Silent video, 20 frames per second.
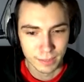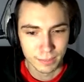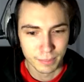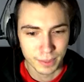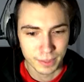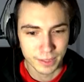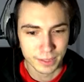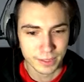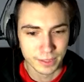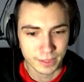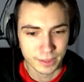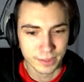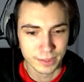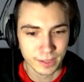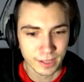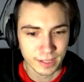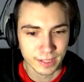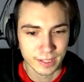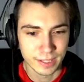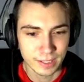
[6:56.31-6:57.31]
But you
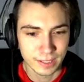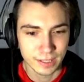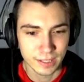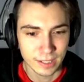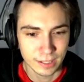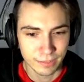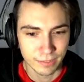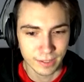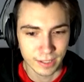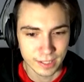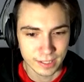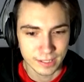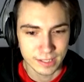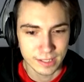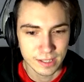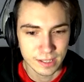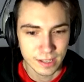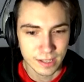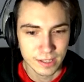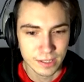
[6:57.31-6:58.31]
know, I like a lot of
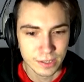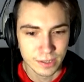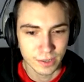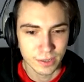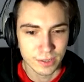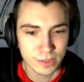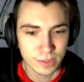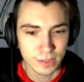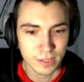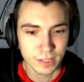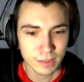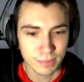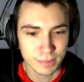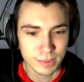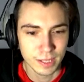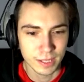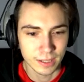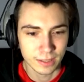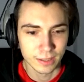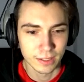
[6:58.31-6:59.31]
things. Stories with deep
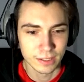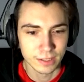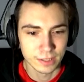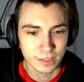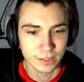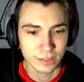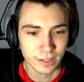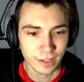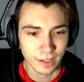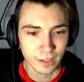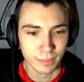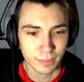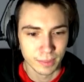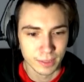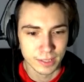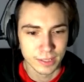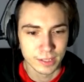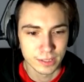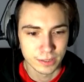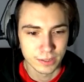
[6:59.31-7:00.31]
psychological
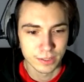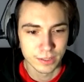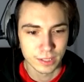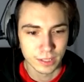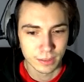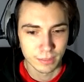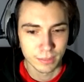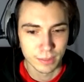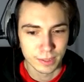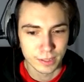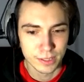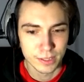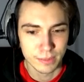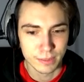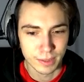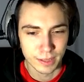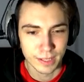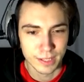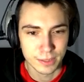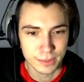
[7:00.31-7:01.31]
elements usually immerse
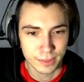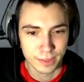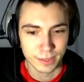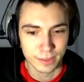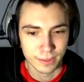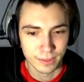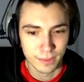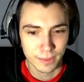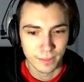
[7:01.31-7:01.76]
me as well.